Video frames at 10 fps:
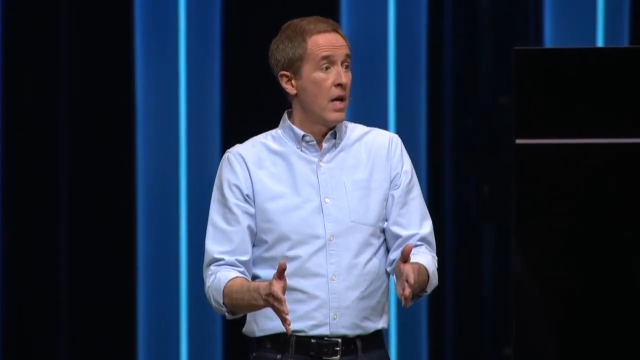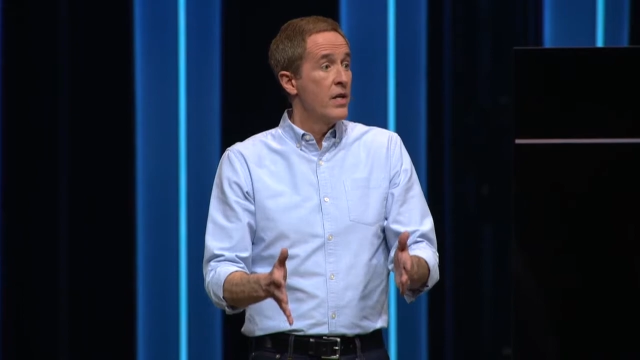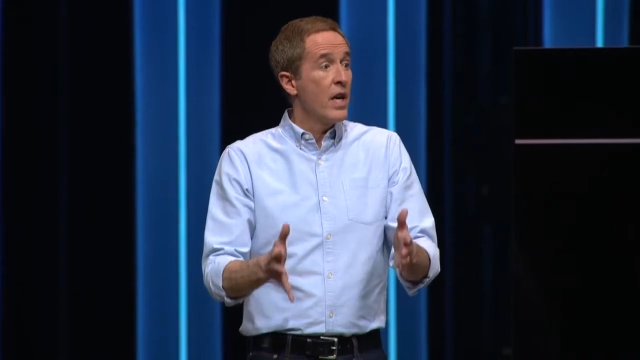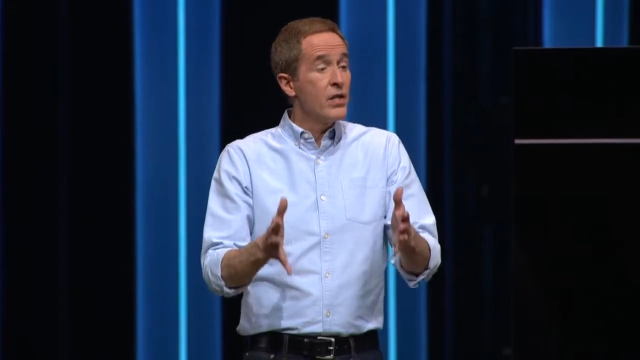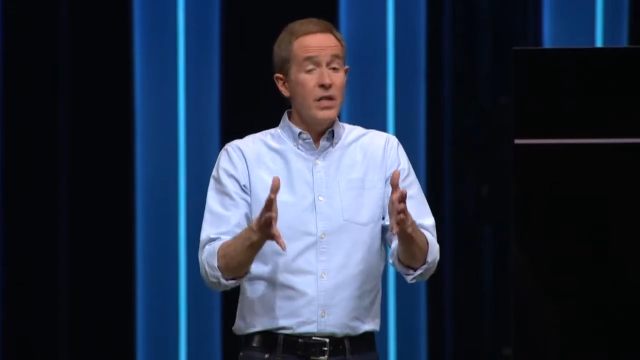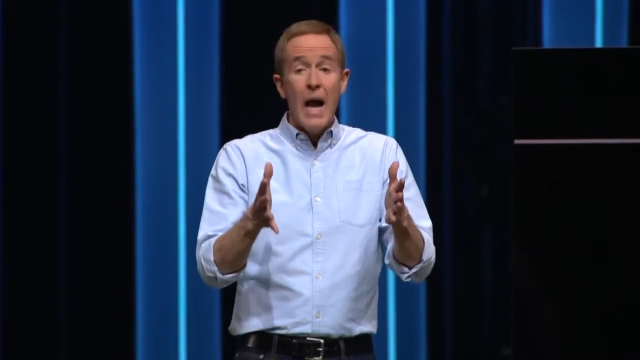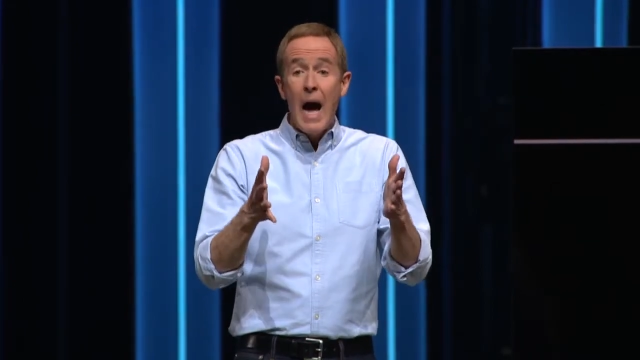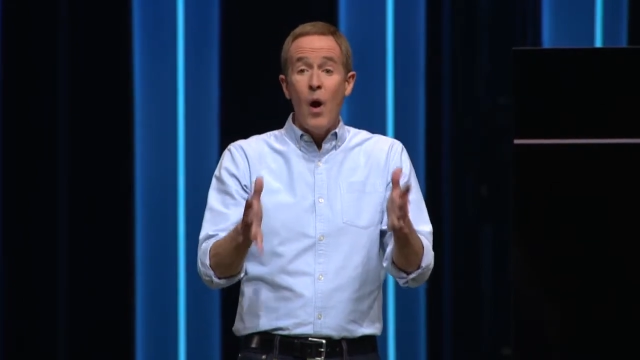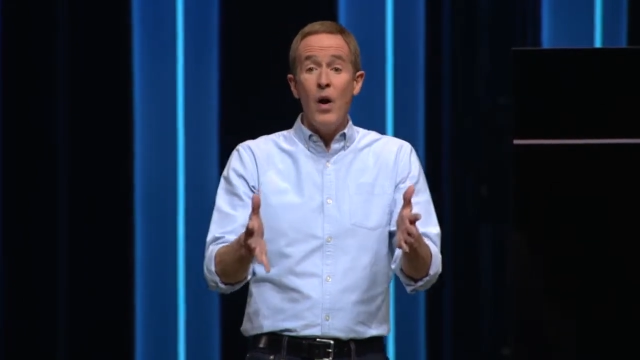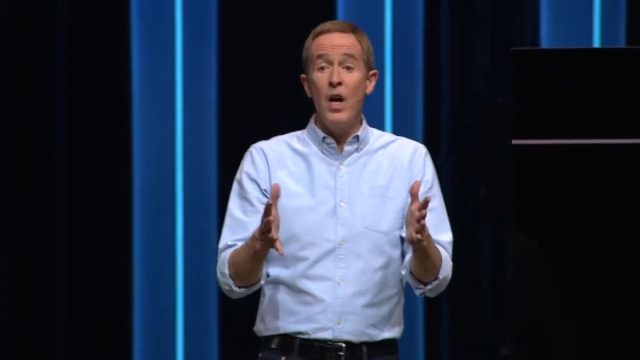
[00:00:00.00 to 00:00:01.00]
Doesn't
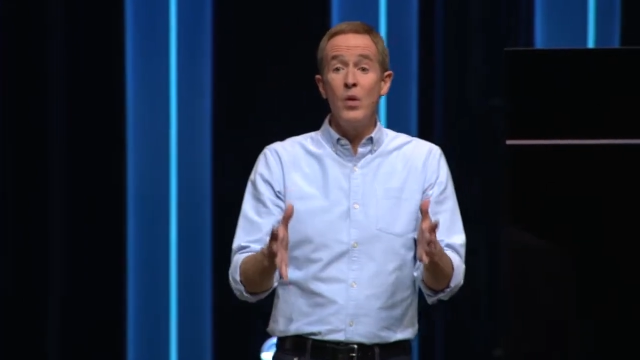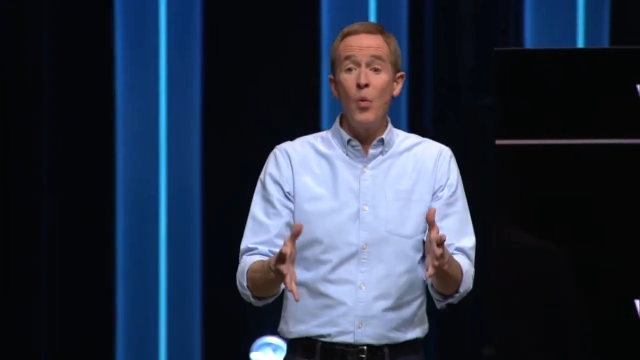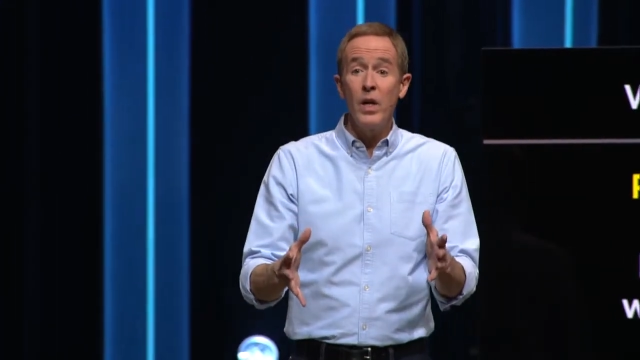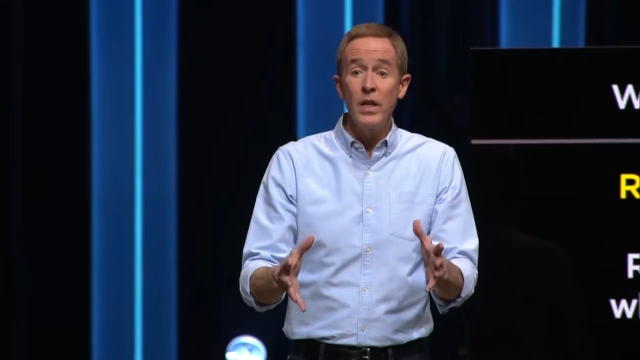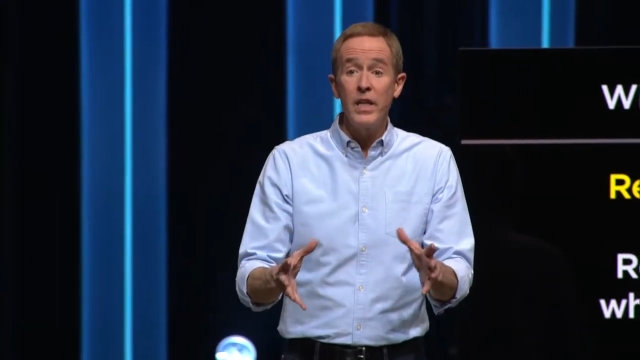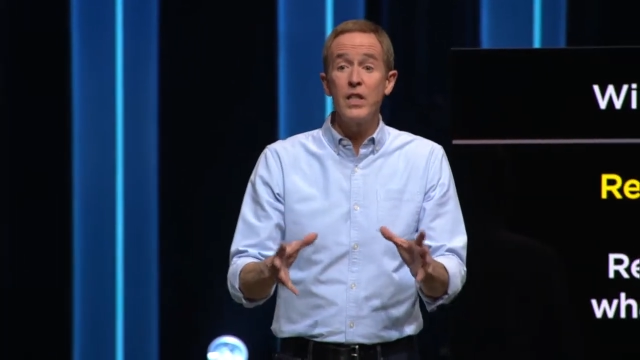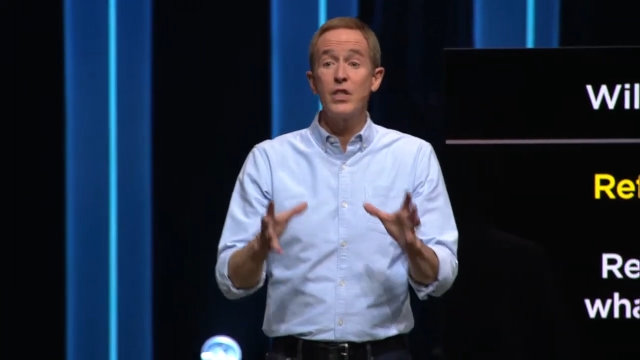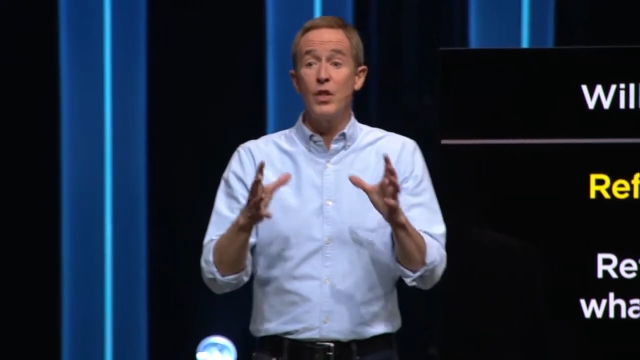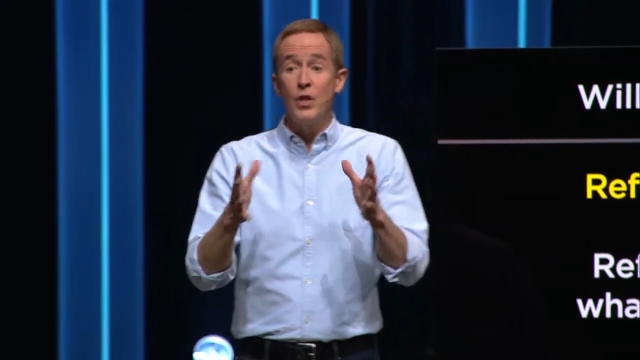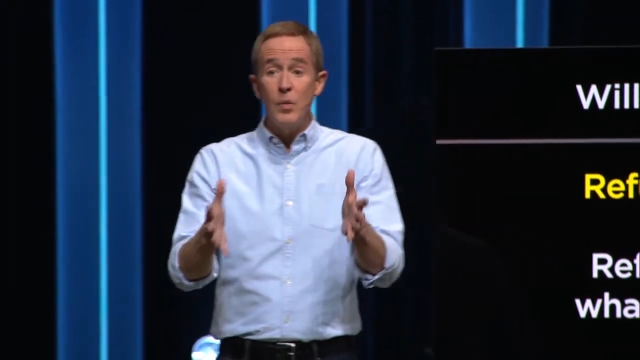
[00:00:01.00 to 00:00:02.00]
our unwillingness
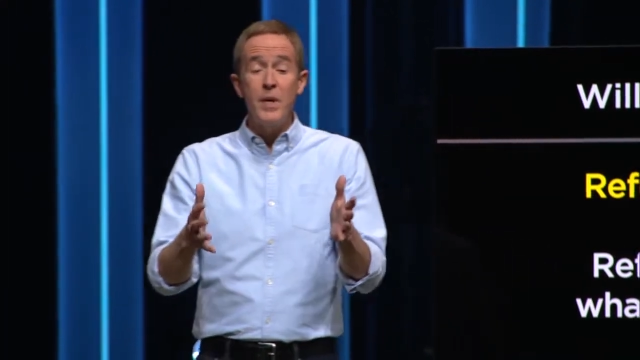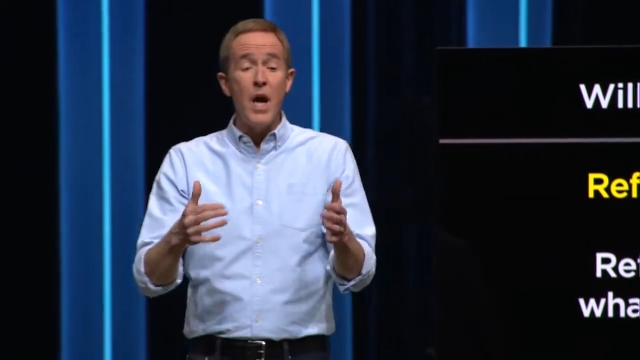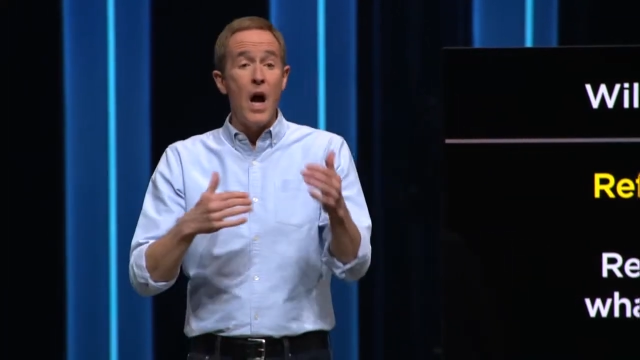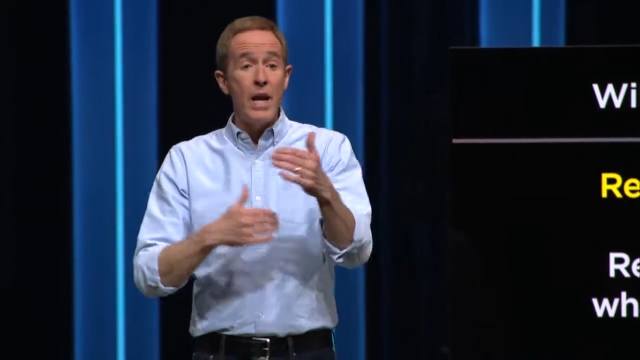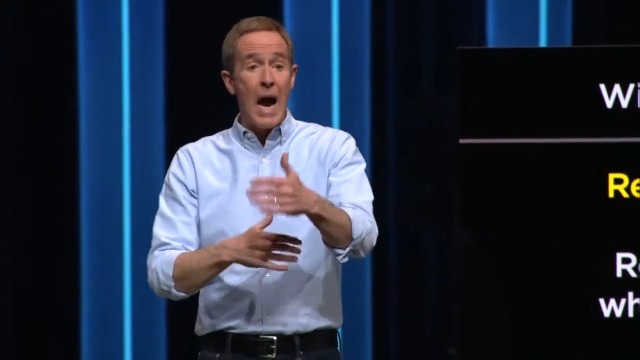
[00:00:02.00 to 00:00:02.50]
to look beyond